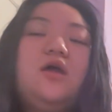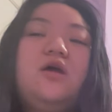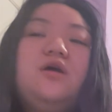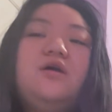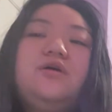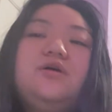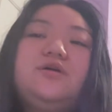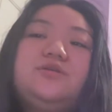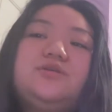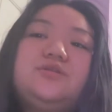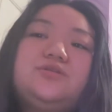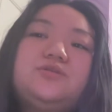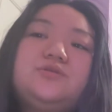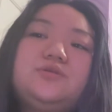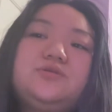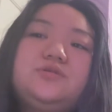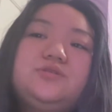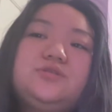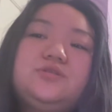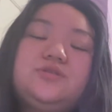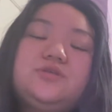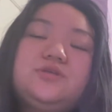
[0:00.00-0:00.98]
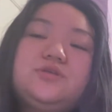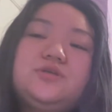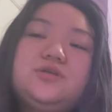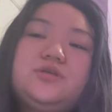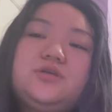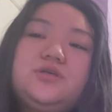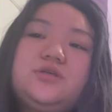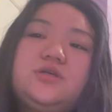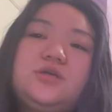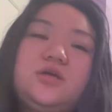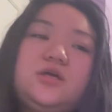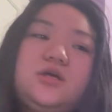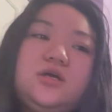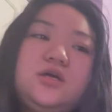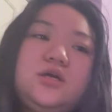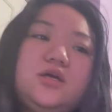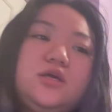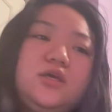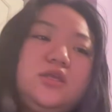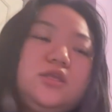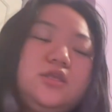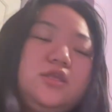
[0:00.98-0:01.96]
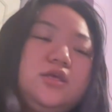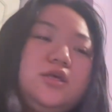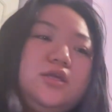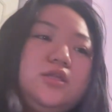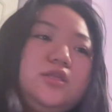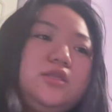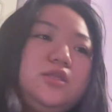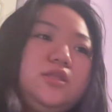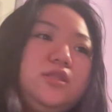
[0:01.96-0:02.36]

As a surgeon, I did.